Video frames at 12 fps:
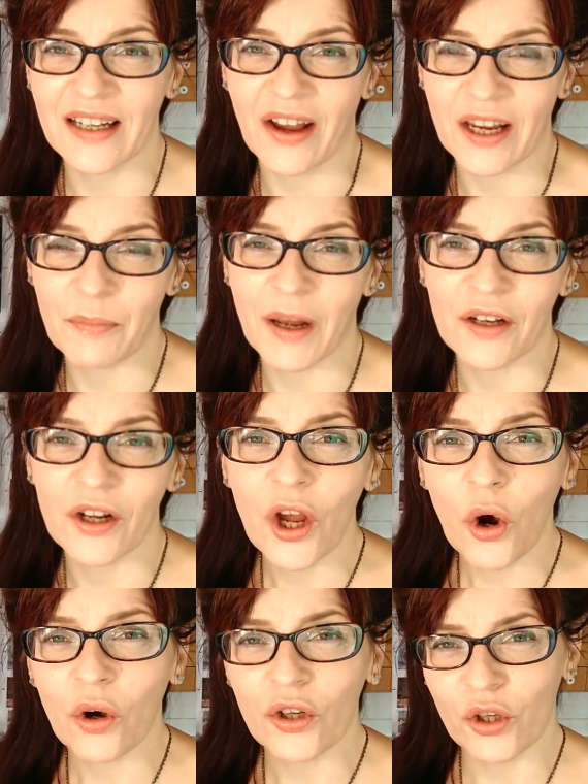the like button?
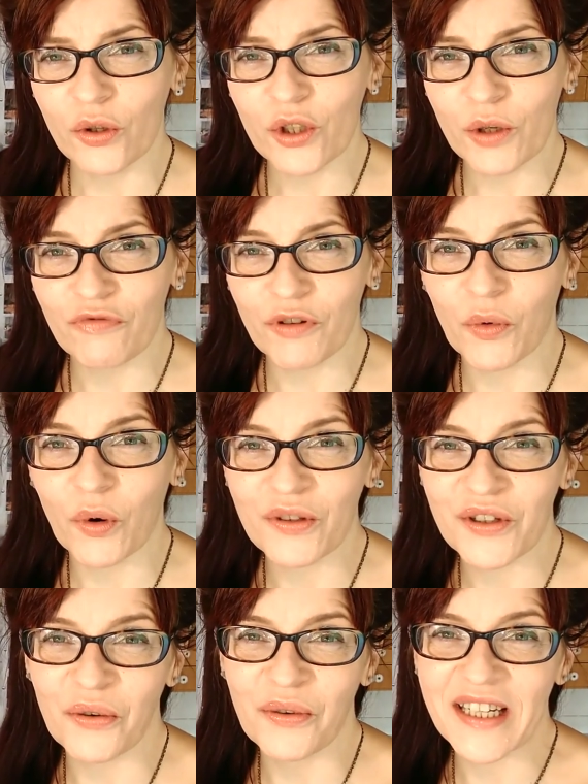YouTube
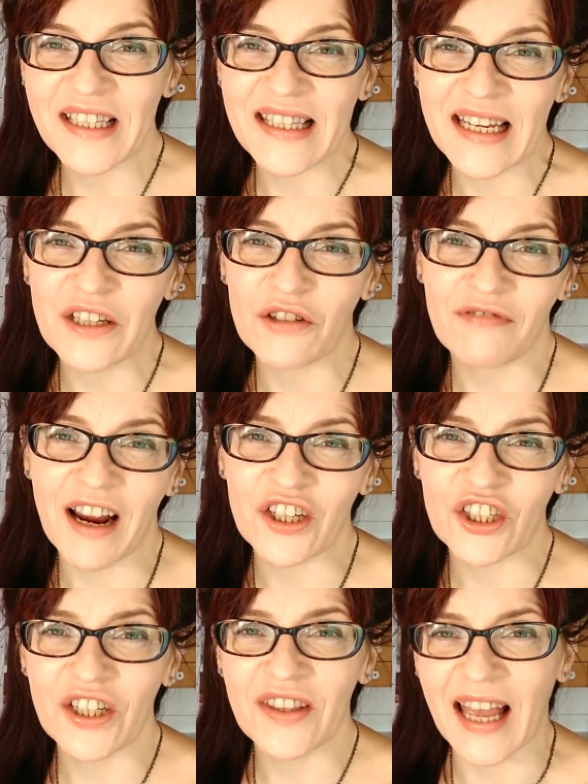rewards audience
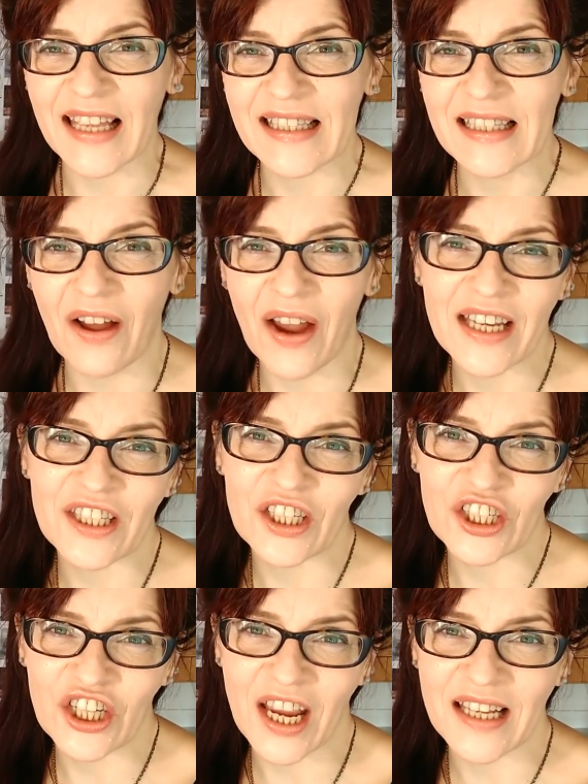interaction. That's likes,
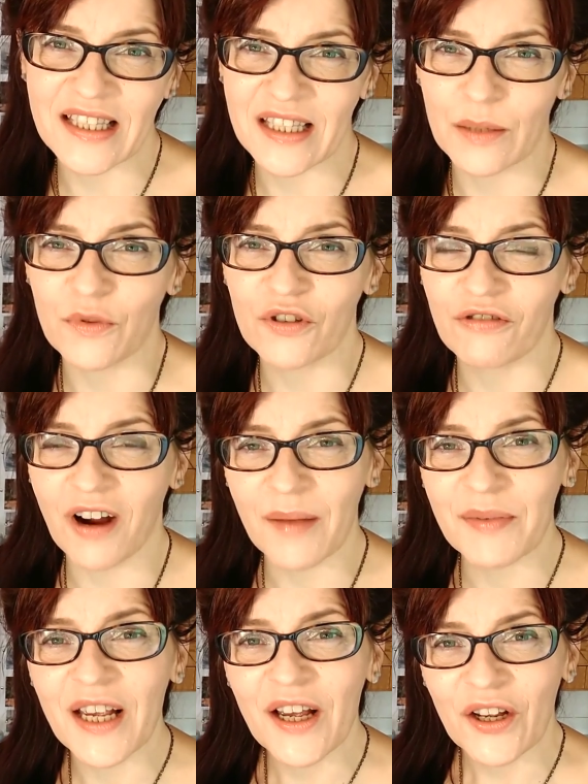shares,
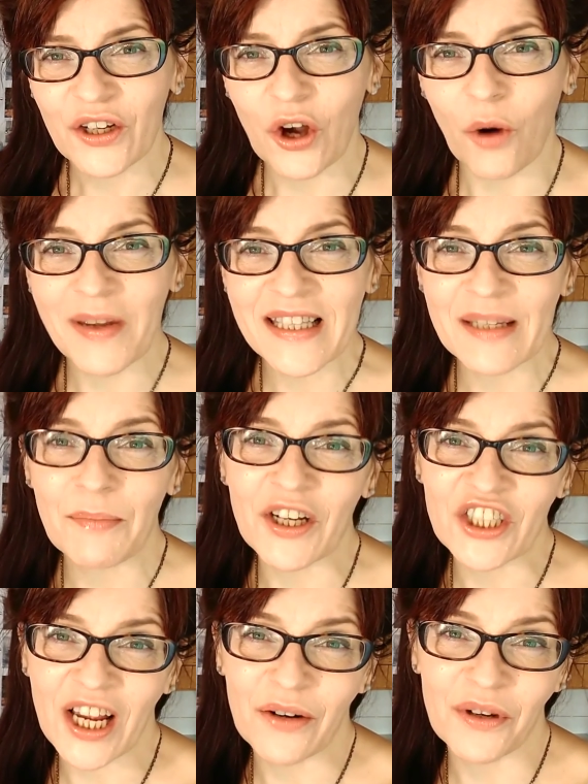subscribes, comments. My
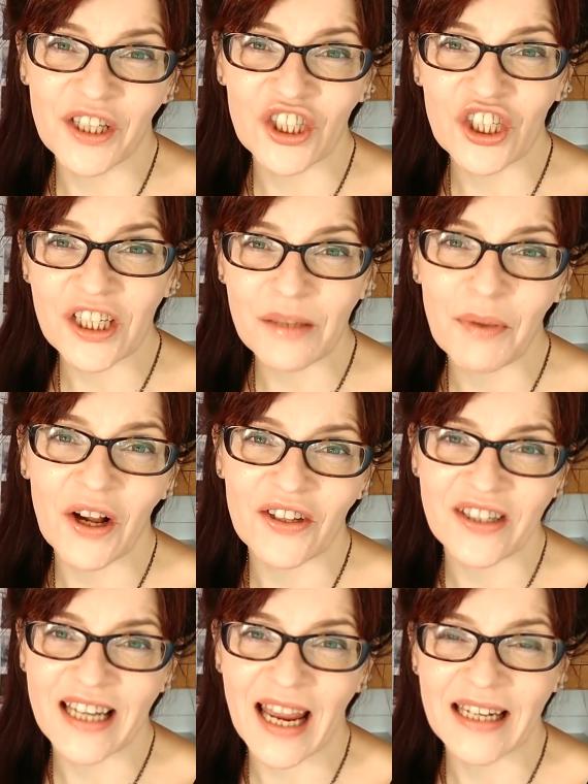channel has just
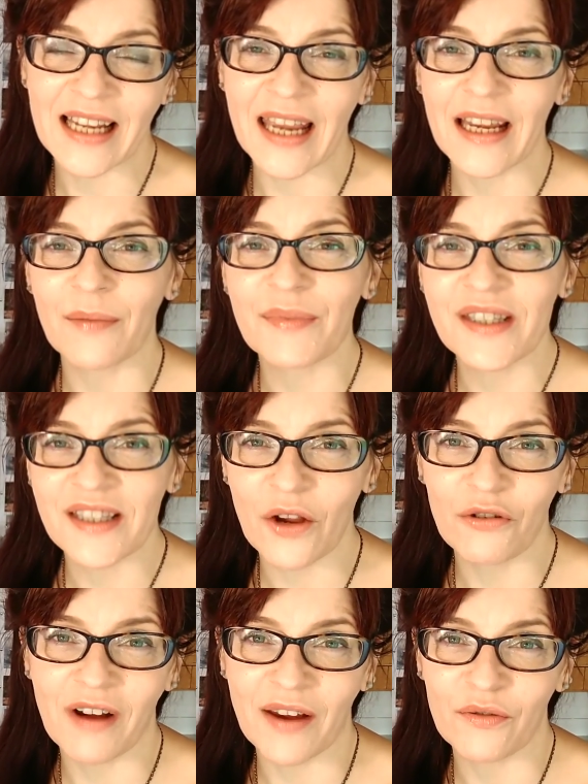passed 10k. I'm
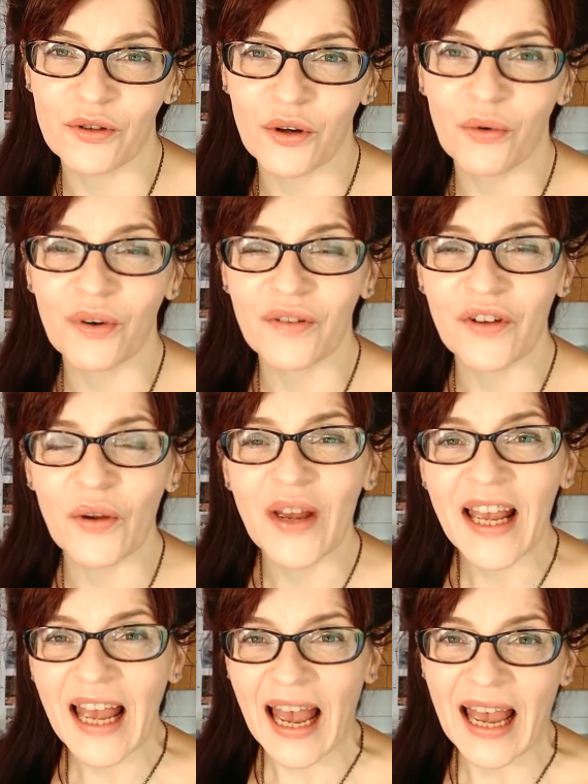so grateful to all of you.
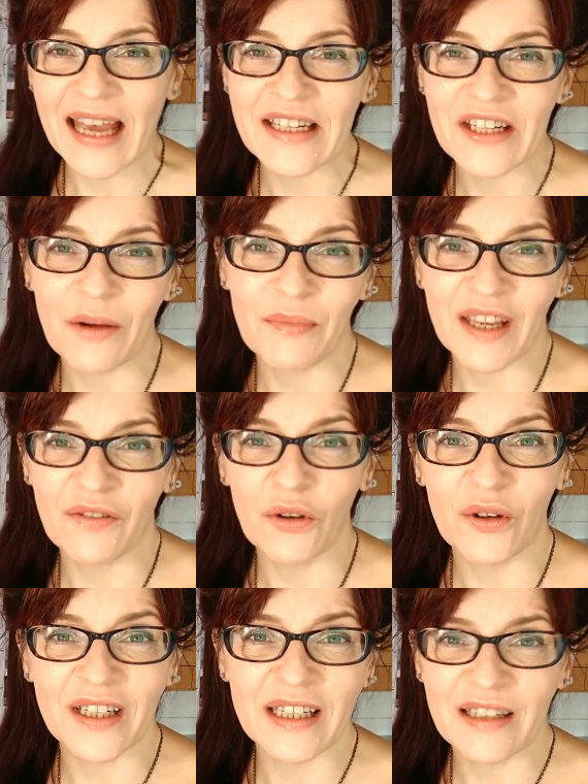And um, if you
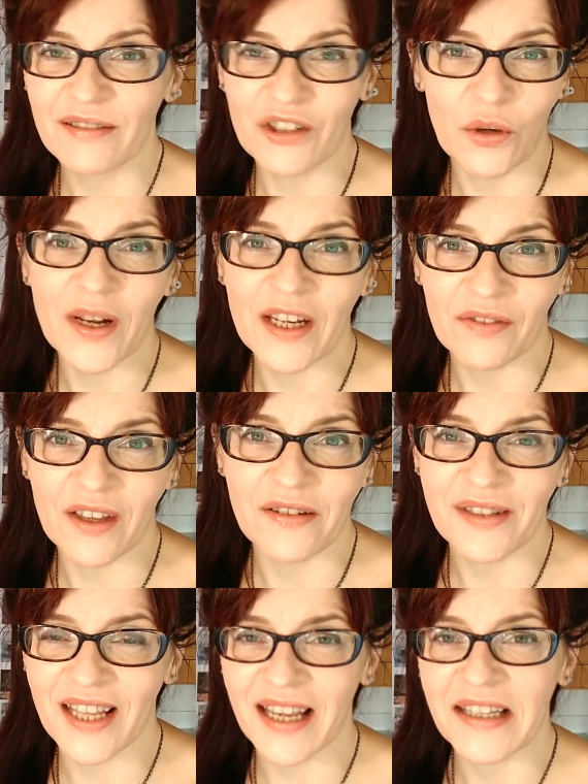can do any of
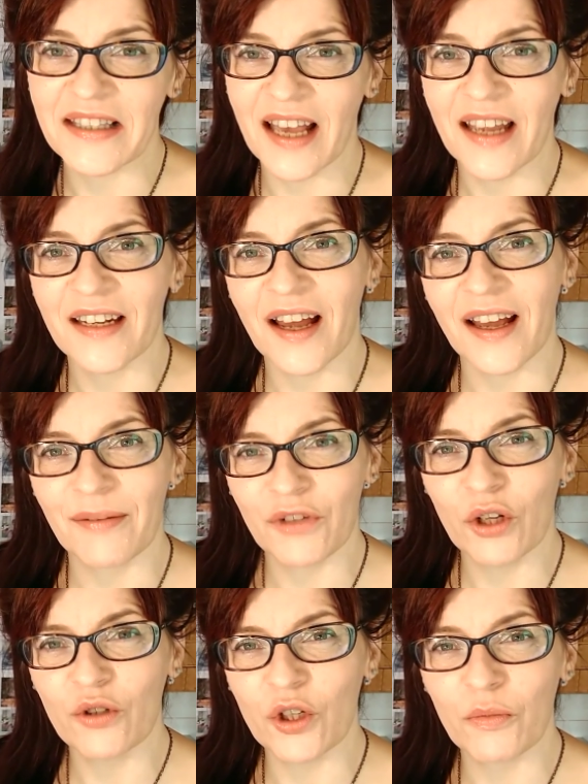those things, then uh,
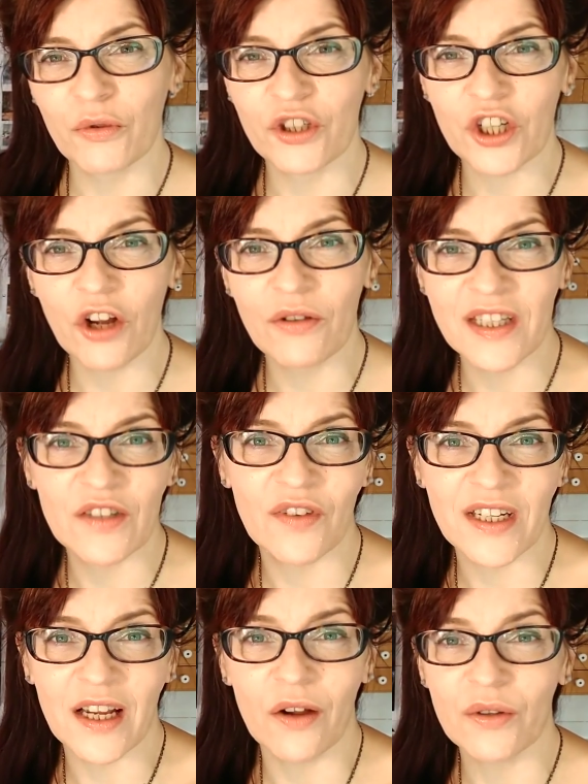YouTube will show this
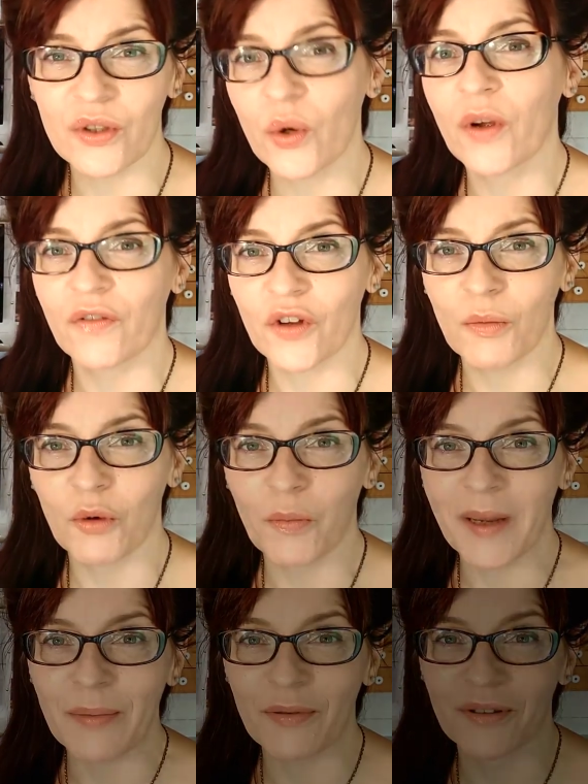video to a few more
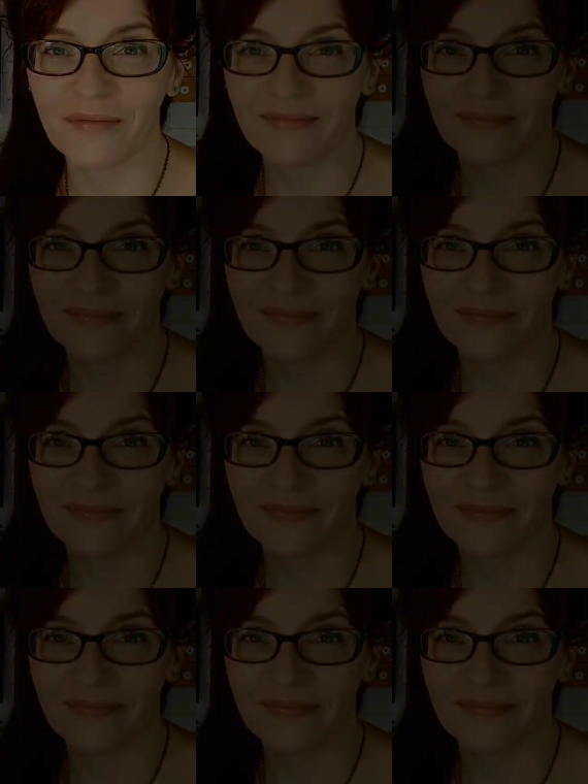people.